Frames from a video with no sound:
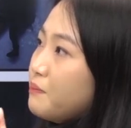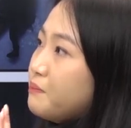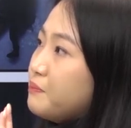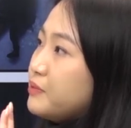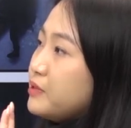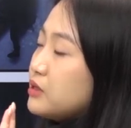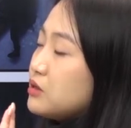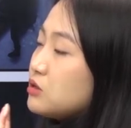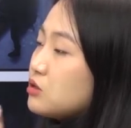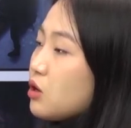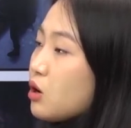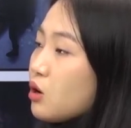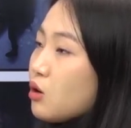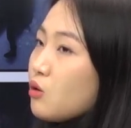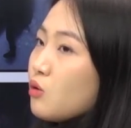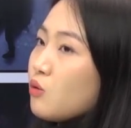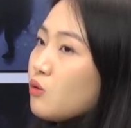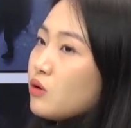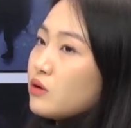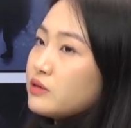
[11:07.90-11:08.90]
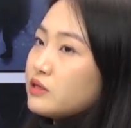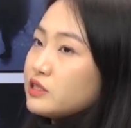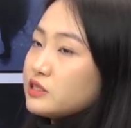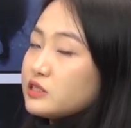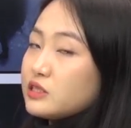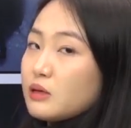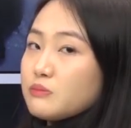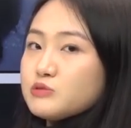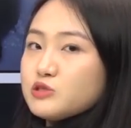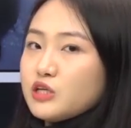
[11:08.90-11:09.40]
below the
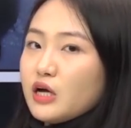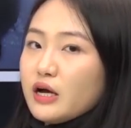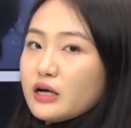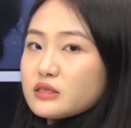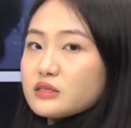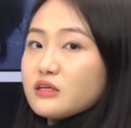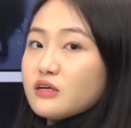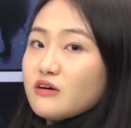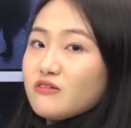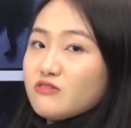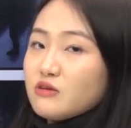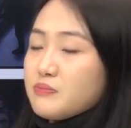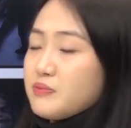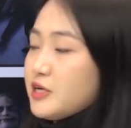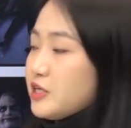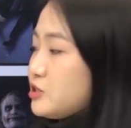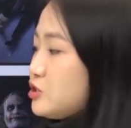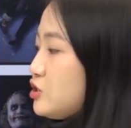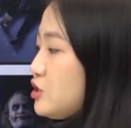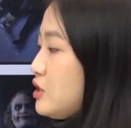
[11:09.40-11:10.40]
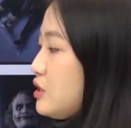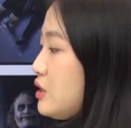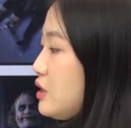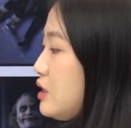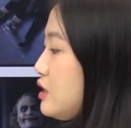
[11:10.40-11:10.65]
subject of the picture.